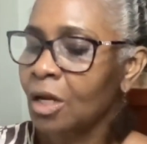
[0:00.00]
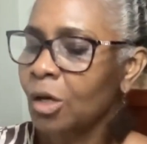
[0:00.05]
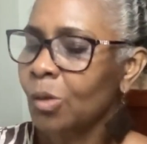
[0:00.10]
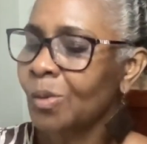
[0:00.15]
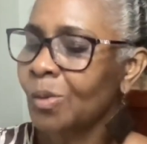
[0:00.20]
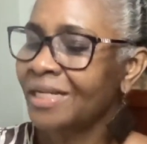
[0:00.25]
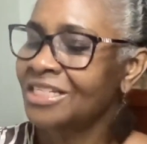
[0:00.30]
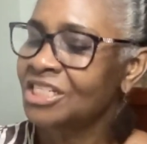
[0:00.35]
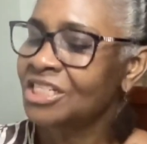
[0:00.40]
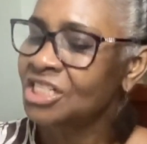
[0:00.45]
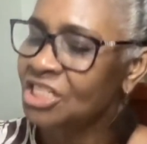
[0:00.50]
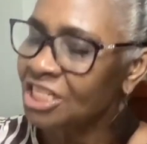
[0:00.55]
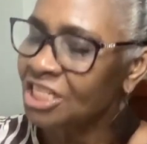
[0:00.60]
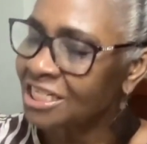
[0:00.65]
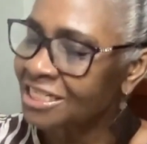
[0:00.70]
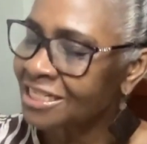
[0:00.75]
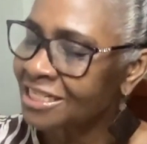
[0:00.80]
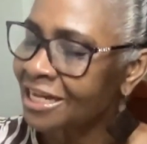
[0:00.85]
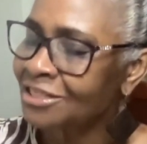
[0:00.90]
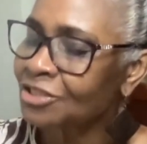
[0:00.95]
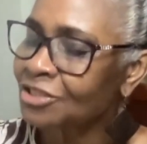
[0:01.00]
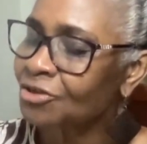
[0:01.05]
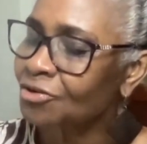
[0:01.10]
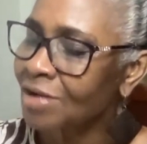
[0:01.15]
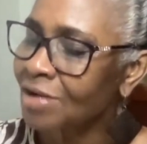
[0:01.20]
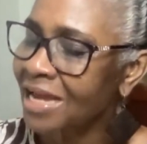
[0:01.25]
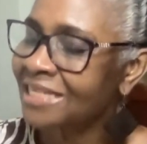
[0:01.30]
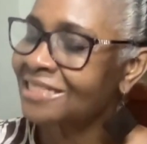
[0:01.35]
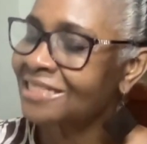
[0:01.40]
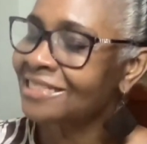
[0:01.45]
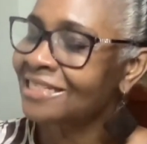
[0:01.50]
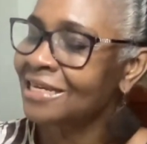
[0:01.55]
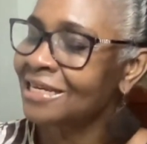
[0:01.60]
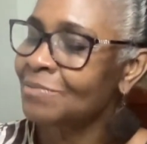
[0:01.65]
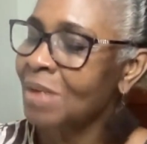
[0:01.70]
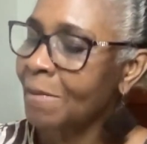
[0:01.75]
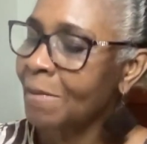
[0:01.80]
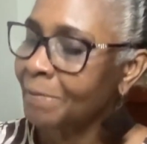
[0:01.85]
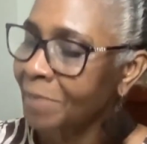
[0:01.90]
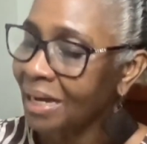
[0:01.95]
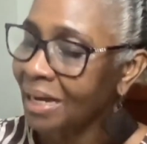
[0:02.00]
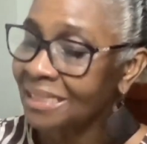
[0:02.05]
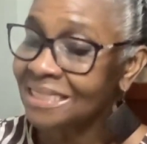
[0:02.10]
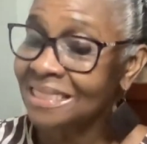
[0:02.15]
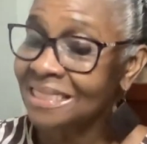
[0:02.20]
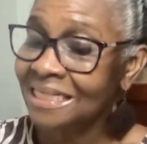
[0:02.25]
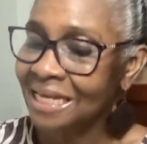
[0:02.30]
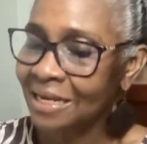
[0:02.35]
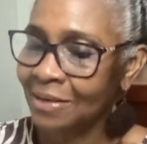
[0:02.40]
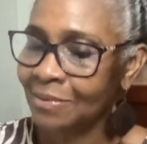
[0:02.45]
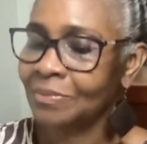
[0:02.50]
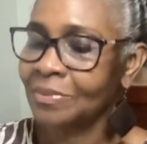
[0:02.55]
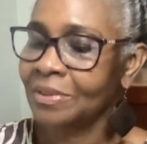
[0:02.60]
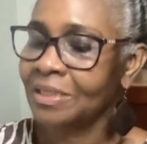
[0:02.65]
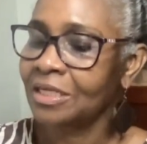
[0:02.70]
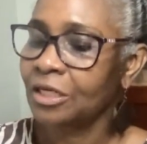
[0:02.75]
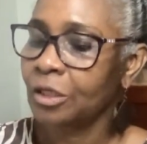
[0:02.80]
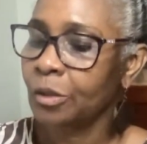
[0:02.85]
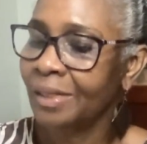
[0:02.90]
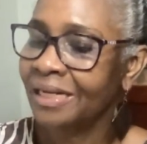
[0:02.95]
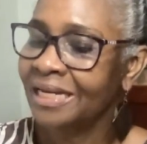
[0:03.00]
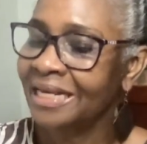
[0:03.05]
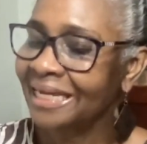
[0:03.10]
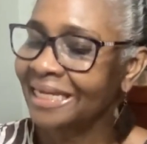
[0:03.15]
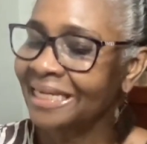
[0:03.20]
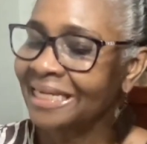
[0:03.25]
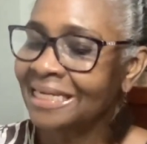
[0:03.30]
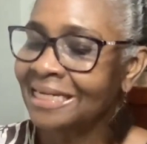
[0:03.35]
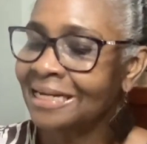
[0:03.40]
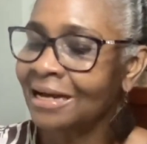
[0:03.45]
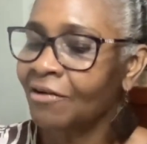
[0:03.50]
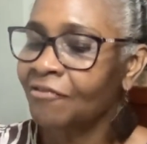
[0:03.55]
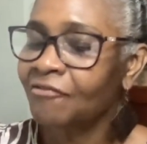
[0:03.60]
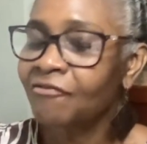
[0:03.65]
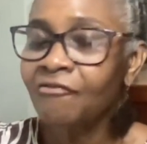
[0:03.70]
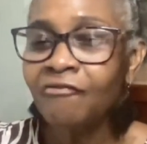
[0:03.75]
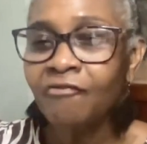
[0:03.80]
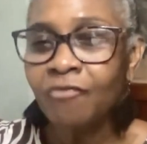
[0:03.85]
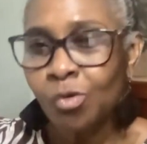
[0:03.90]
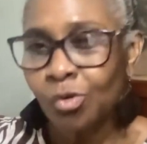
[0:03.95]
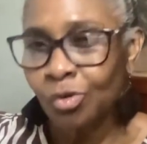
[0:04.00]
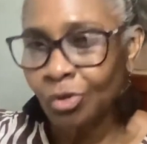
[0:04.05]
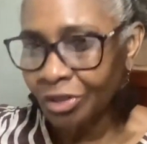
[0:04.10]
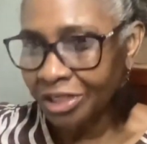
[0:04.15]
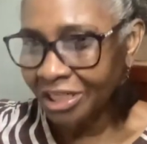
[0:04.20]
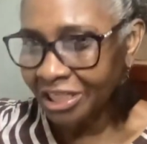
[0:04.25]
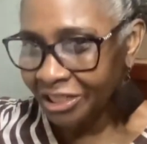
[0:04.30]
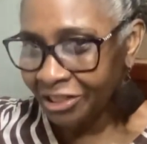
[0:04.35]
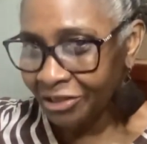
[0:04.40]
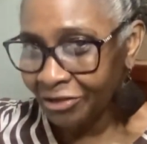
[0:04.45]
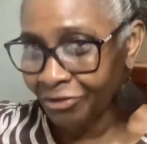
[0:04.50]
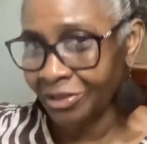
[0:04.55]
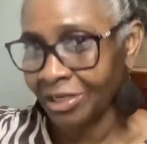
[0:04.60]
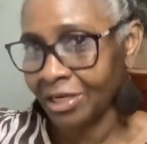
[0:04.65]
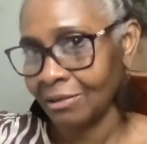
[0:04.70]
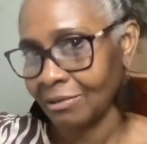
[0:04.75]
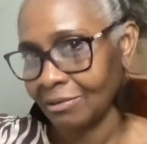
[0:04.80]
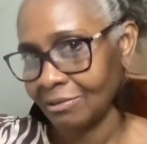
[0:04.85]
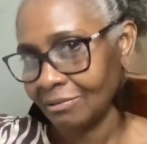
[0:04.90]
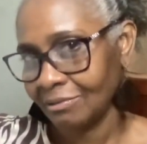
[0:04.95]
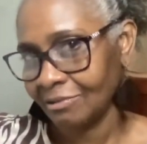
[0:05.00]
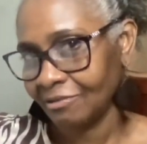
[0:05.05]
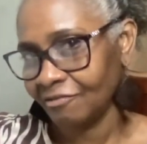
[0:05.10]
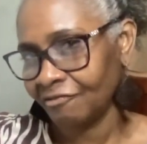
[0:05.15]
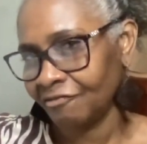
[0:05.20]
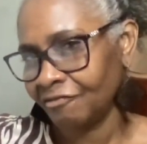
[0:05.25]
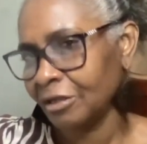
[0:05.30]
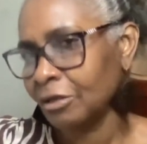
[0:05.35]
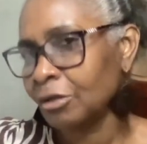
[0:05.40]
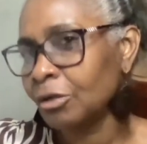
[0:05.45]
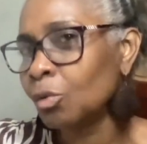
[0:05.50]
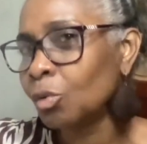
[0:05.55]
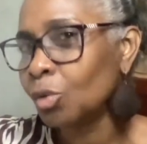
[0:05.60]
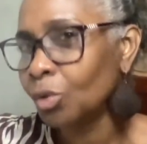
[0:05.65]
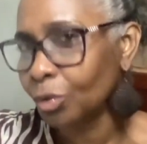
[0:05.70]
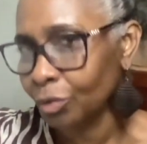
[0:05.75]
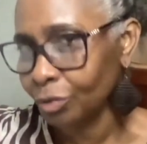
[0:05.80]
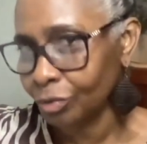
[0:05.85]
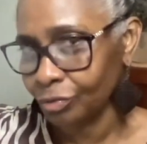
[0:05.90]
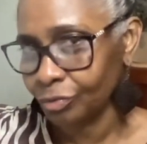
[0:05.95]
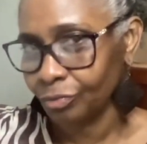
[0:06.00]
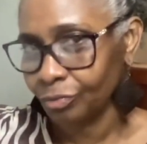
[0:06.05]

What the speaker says: Where Jesus Christ gave apostle them where they in a funo area for go.